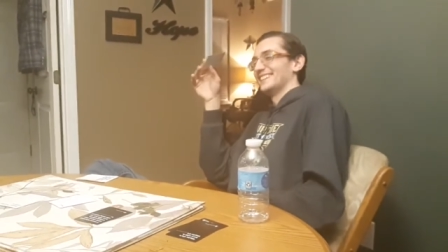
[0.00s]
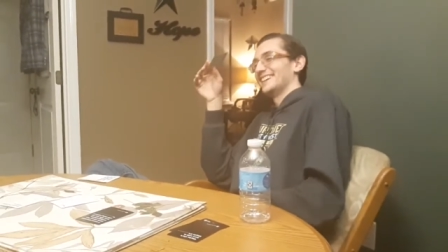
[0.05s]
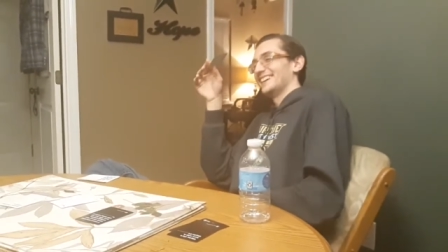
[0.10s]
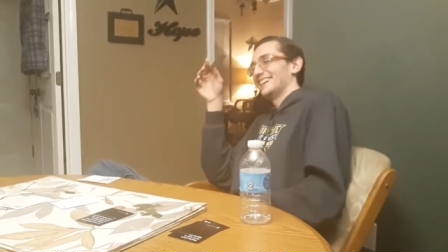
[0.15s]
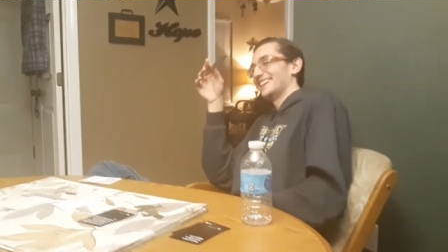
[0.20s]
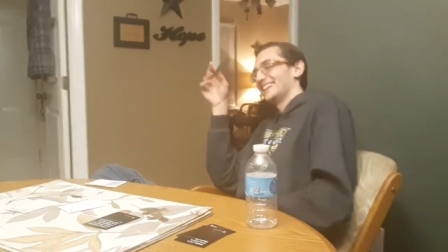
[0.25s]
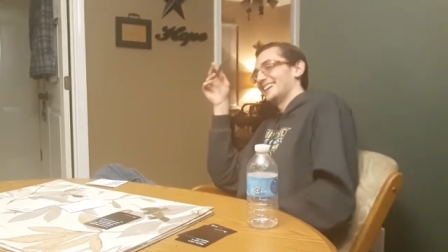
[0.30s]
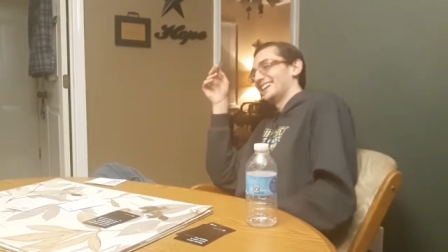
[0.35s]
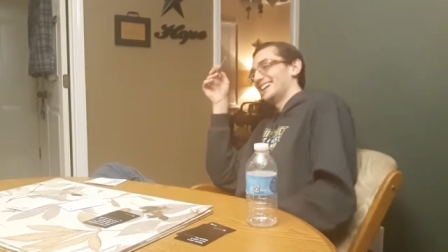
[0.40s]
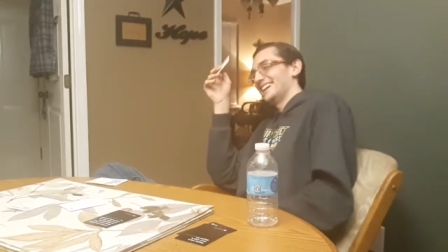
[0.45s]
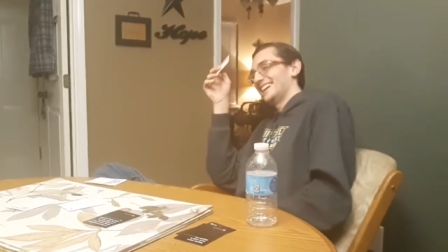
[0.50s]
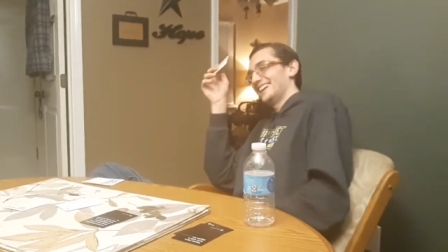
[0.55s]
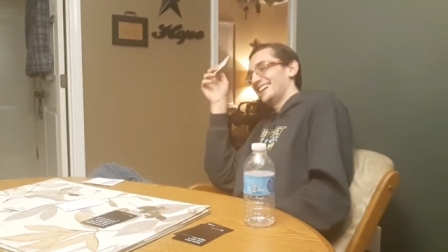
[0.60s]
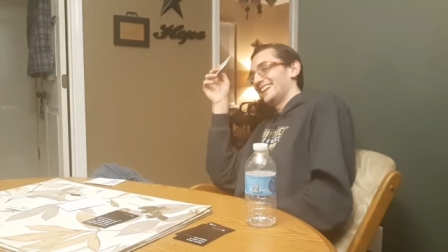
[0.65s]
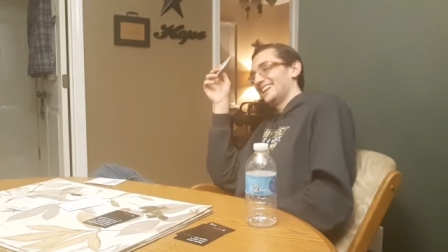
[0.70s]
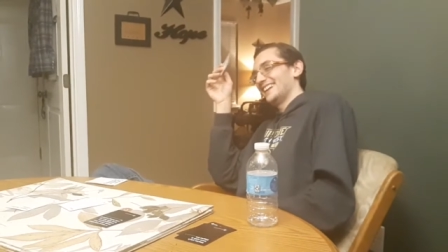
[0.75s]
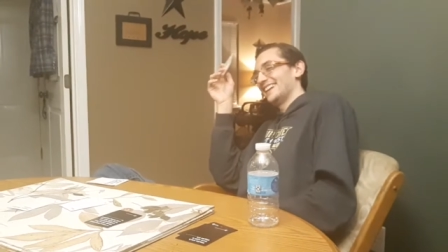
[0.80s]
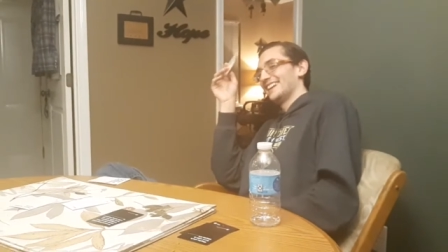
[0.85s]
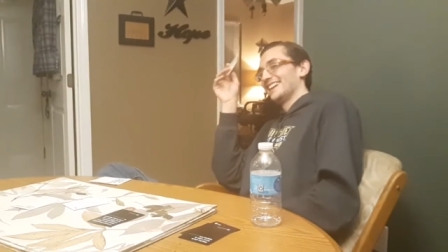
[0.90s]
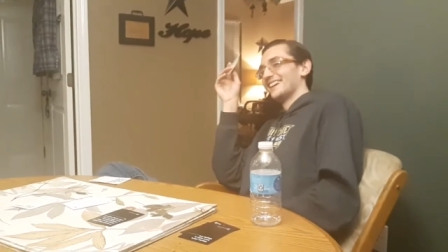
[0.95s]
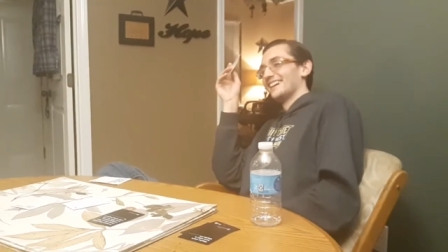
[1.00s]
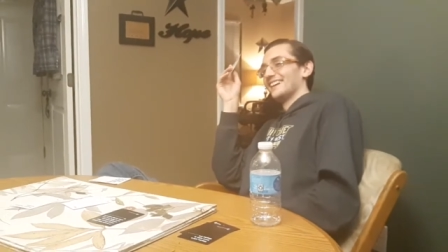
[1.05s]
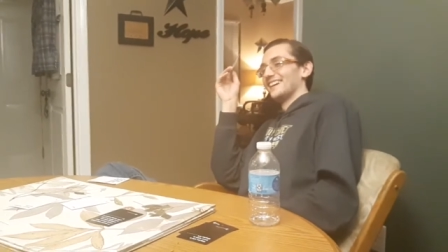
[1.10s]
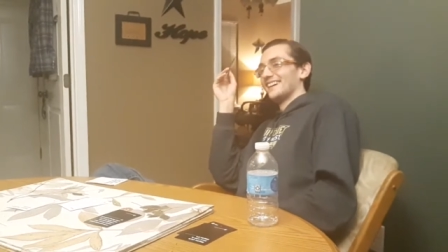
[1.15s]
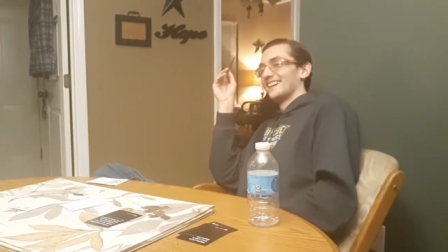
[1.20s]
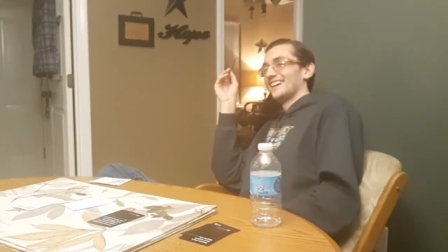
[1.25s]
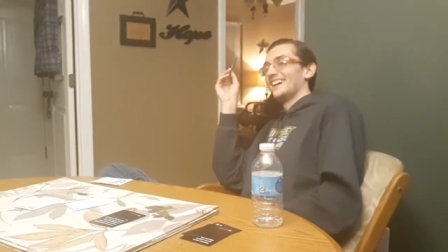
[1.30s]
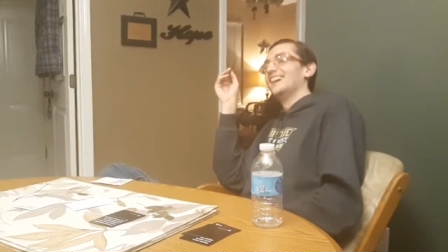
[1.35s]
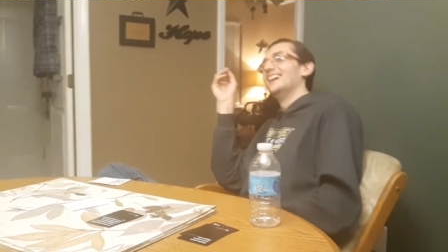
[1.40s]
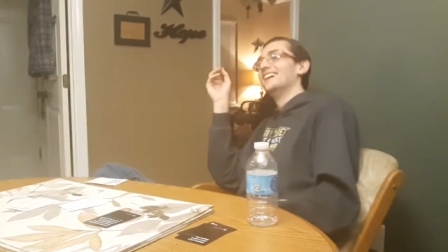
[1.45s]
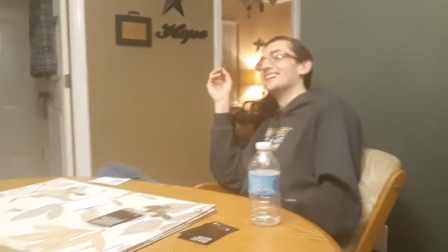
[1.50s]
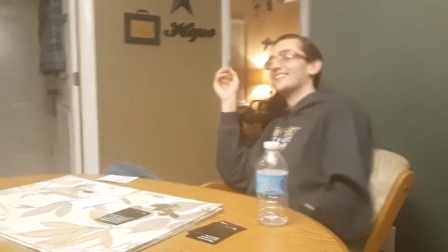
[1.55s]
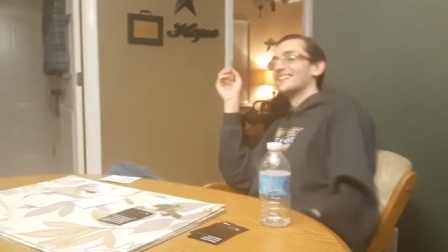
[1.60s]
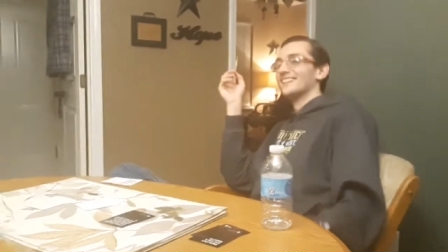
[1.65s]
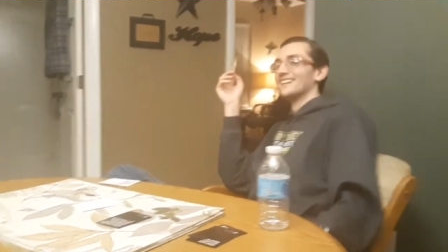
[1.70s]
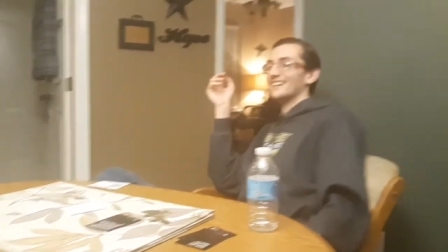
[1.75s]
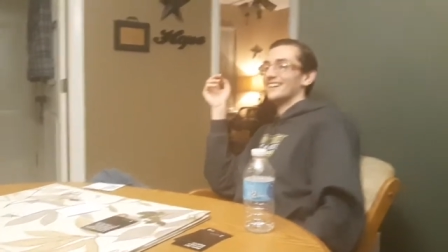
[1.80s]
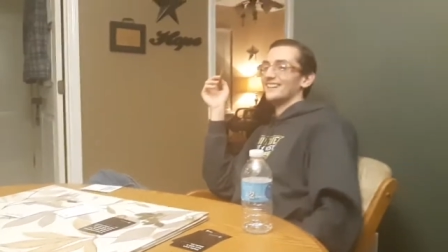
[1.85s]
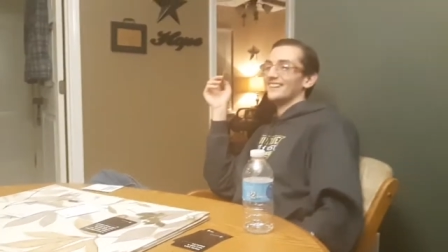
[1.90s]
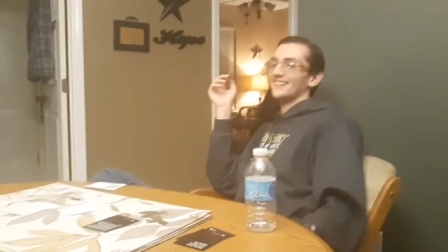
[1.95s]
LeBron
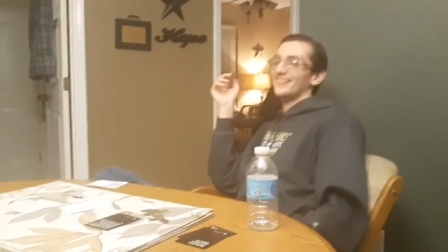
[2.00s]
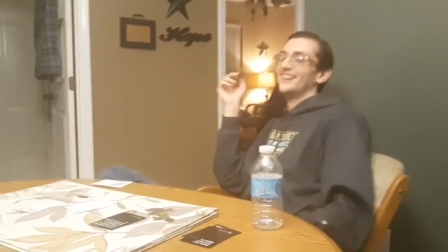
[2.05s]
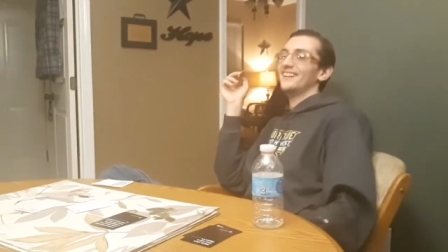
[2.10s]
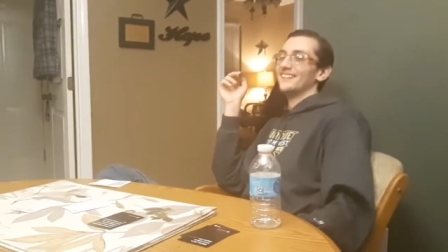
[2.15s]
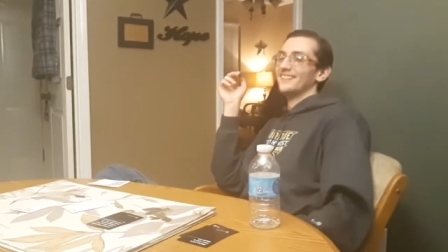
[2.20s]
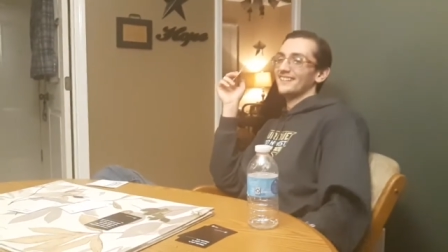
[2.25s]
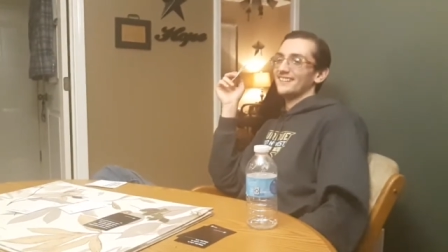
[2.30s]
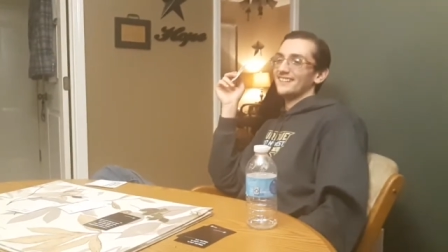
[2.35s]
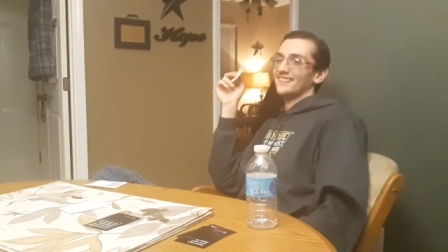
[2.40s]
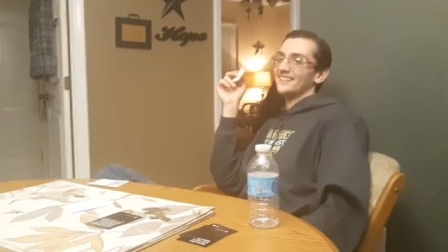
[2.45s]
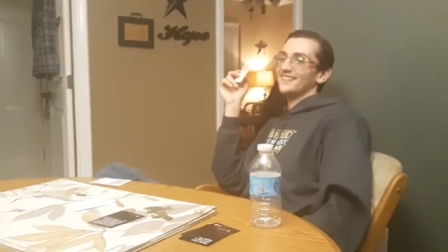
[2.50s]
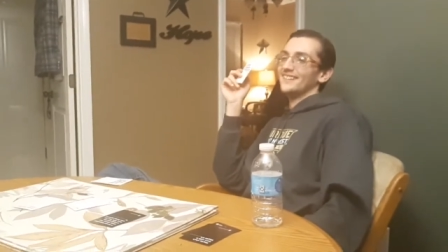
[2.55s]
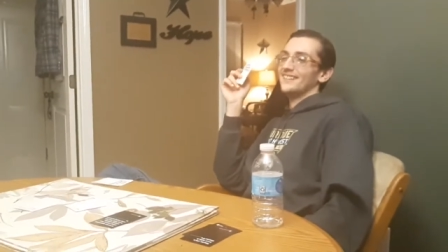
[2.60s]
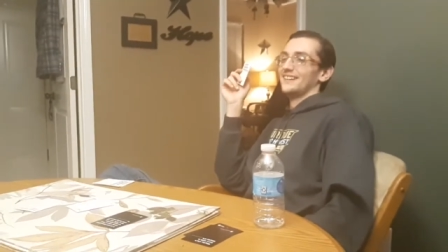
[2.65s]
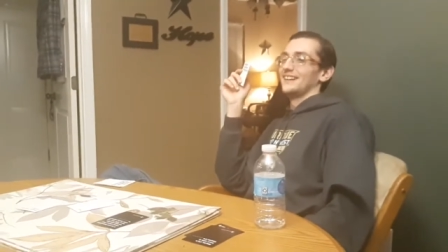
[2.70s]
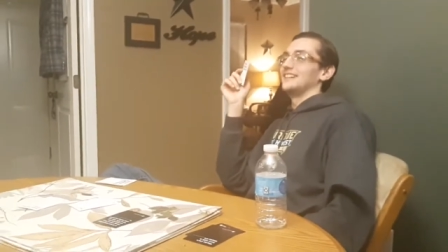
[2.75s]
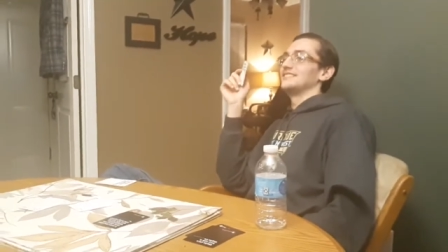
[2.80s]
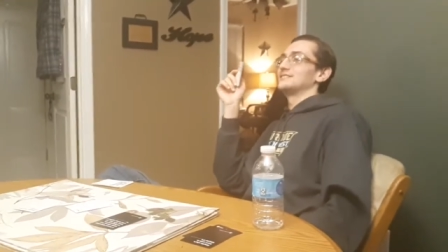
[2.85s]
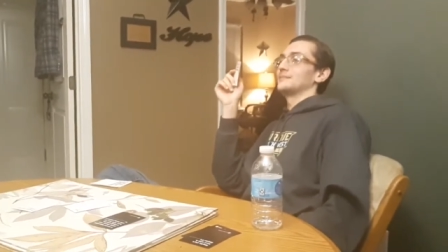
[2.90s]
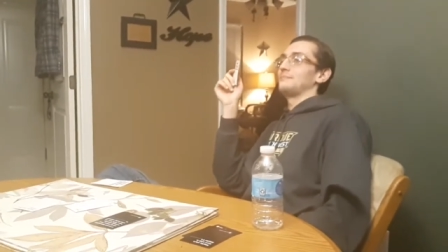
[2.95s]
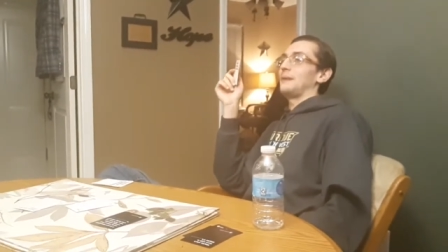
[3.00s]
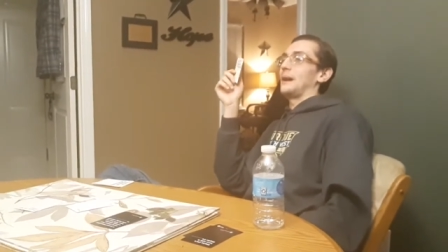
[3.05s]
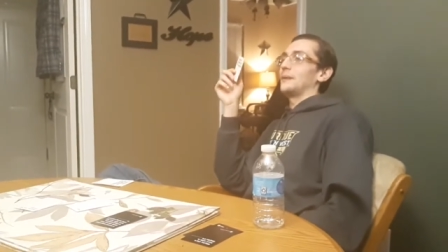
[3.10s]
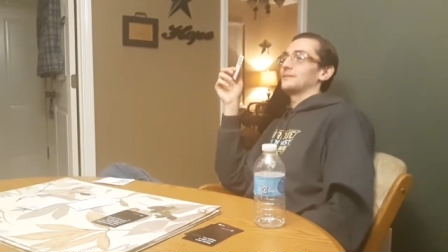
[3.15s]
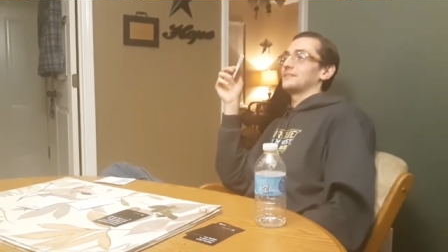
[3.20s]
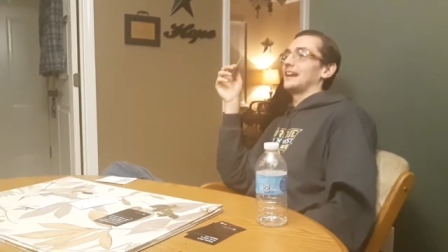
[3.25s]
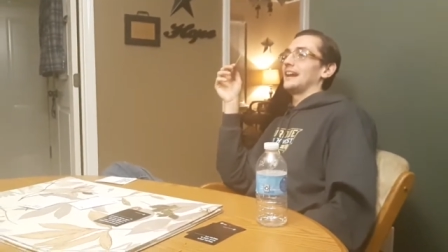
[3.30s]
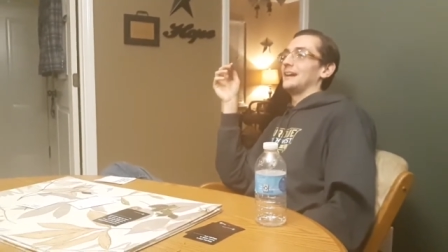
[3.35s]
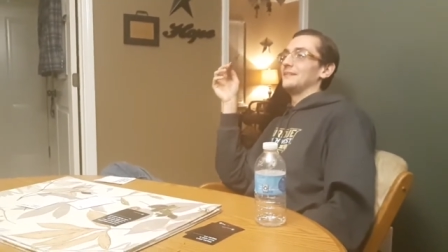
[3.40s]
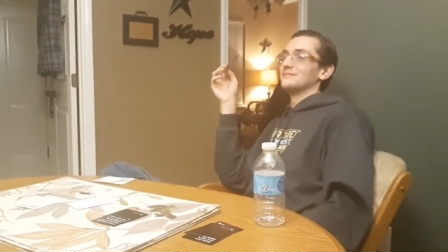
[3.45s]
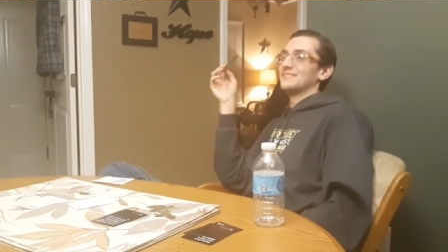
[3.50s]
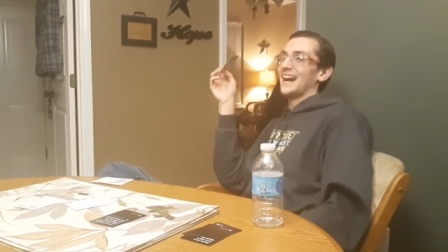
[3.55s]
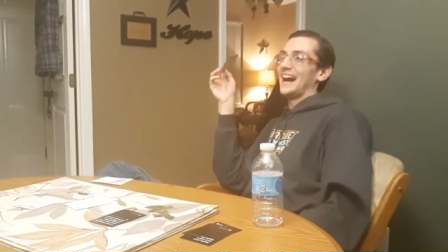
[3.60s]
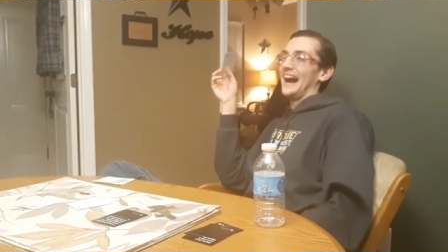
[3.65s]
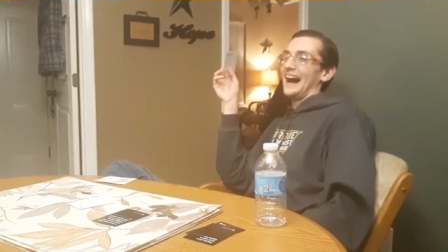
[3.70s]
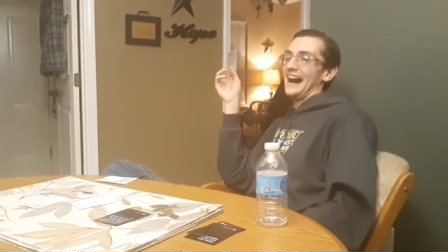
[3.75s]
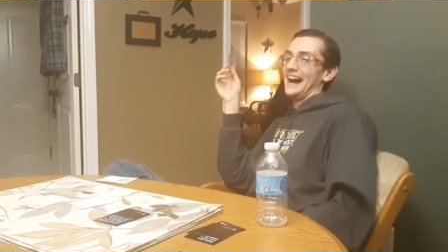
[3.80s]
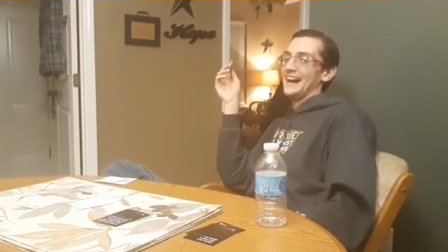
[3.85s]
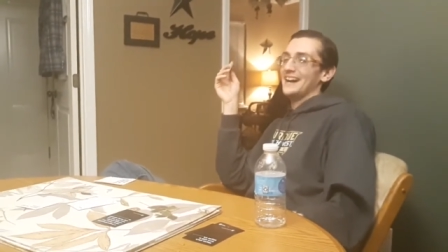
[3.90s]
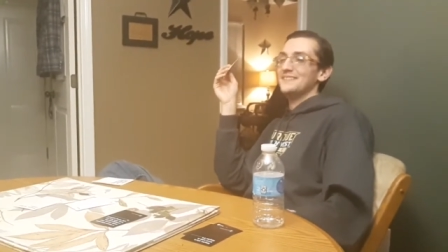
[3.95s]
James. It's about damn
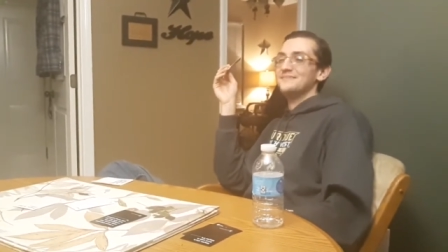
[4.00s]
time.